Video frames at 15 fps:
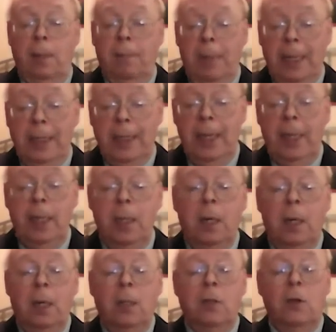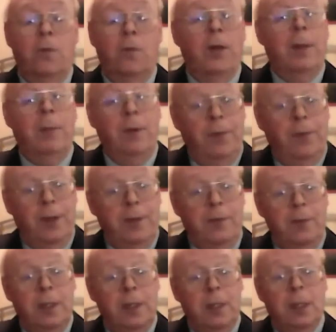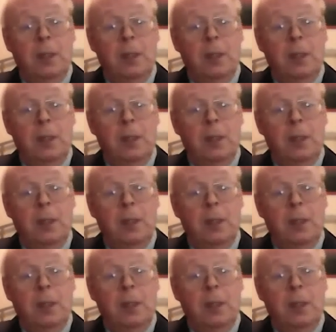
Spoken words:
Monday, November 5th,